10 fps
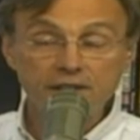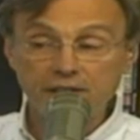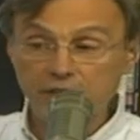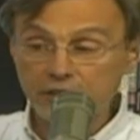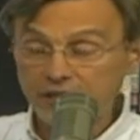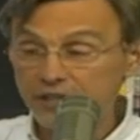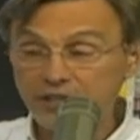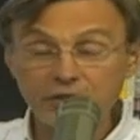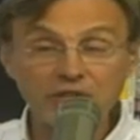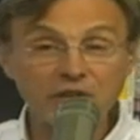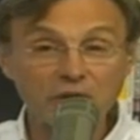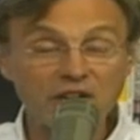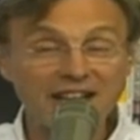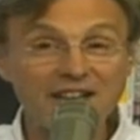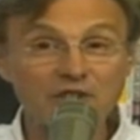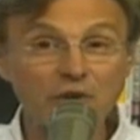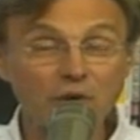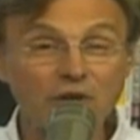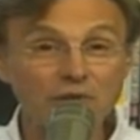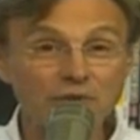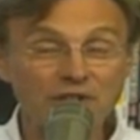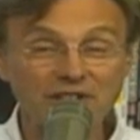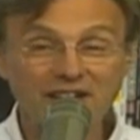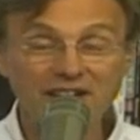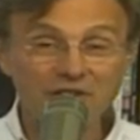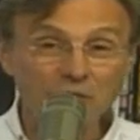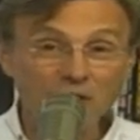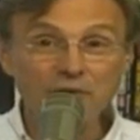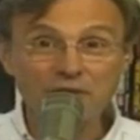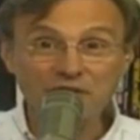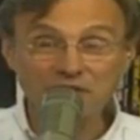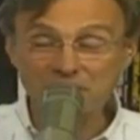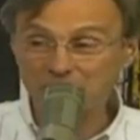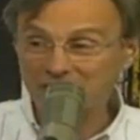you know, using Agent Orange with Agent Orange-resistant